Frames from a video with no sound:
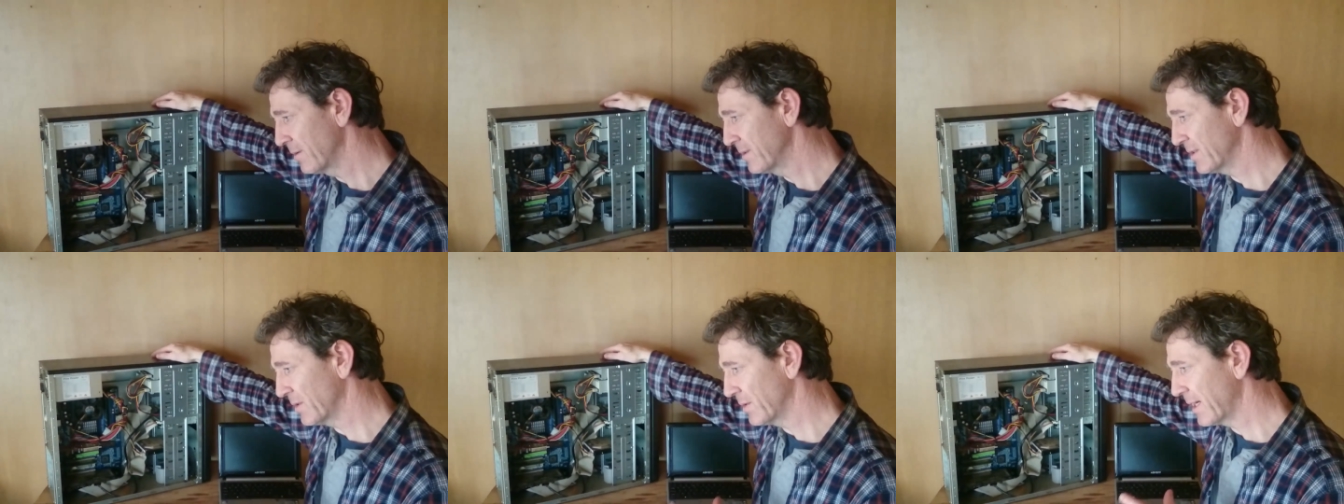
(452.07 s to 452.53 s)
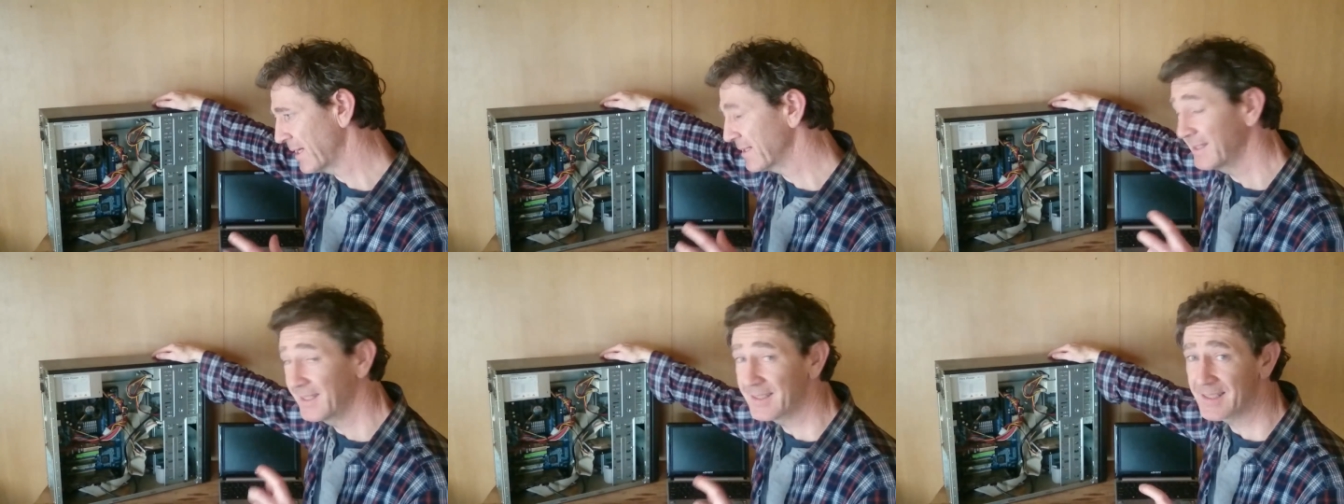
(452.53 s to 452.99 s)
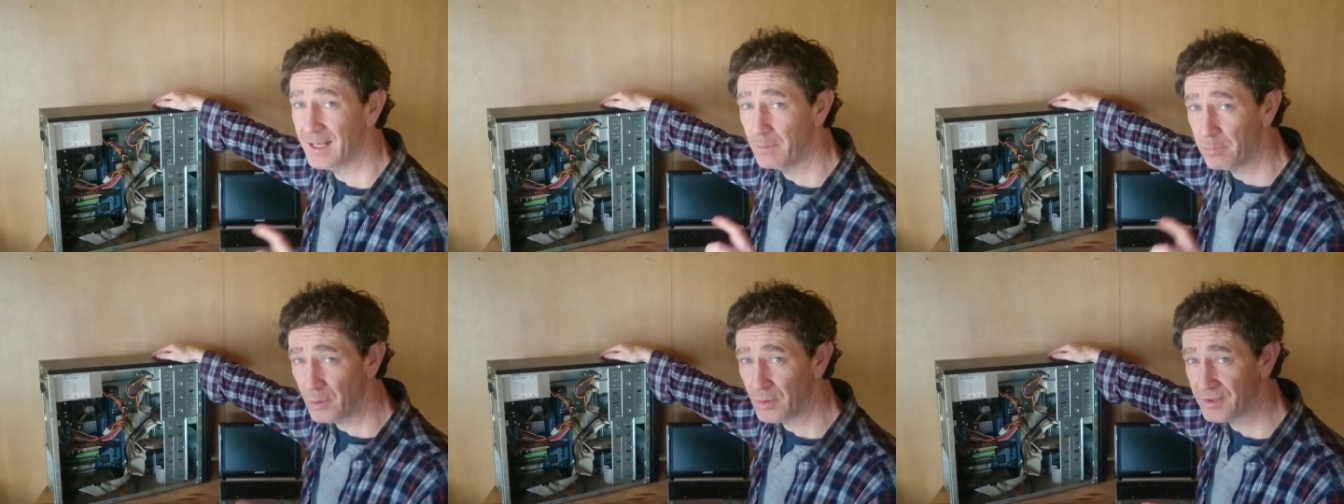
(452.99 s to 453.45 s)
so it had an Intel
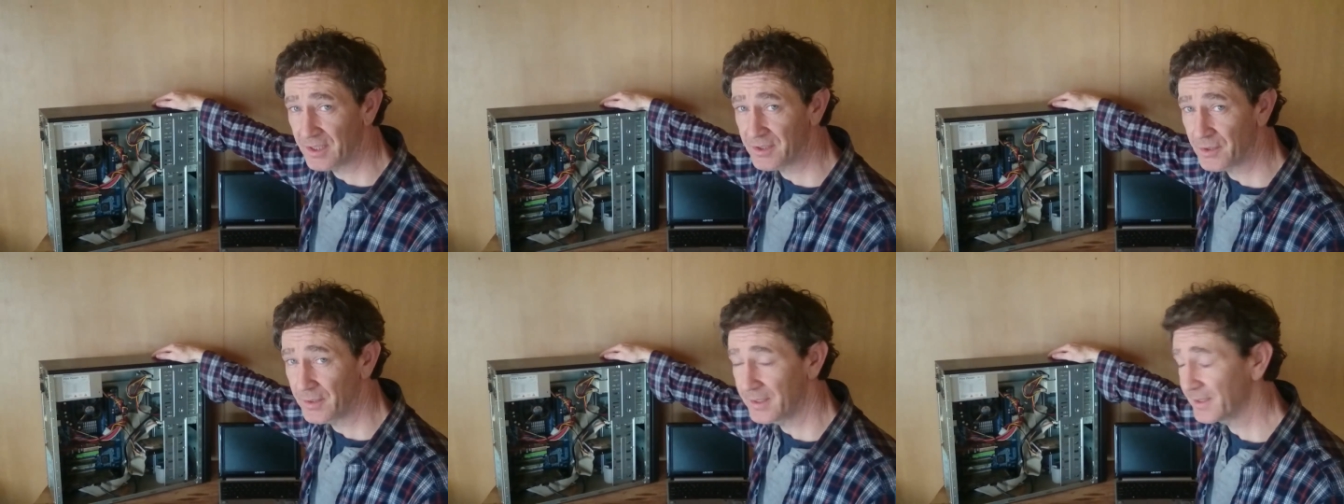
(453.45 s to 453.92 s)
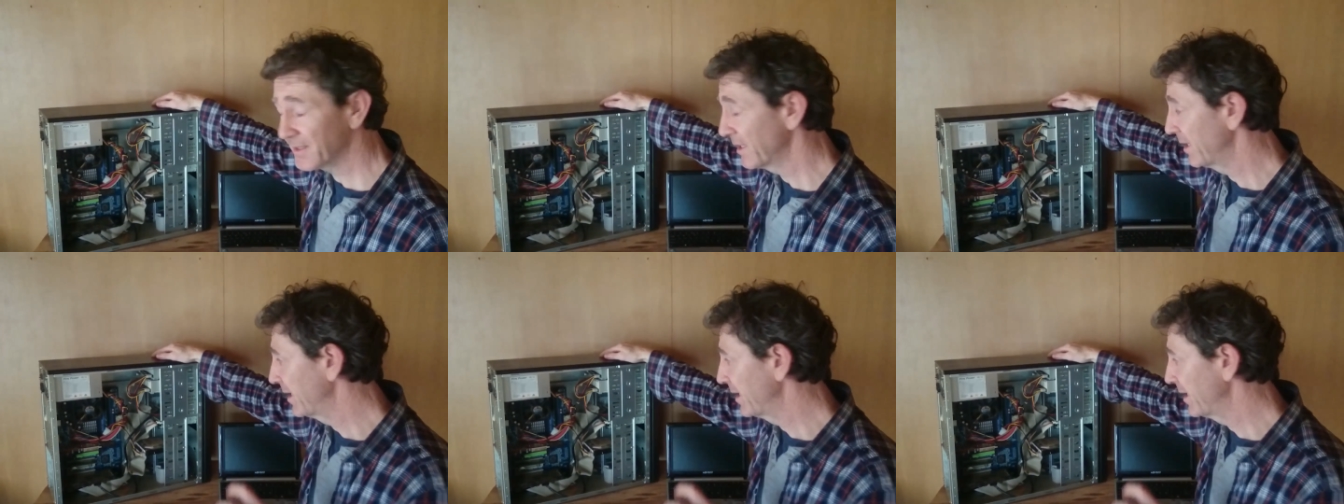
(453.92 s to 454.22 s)
processor in it,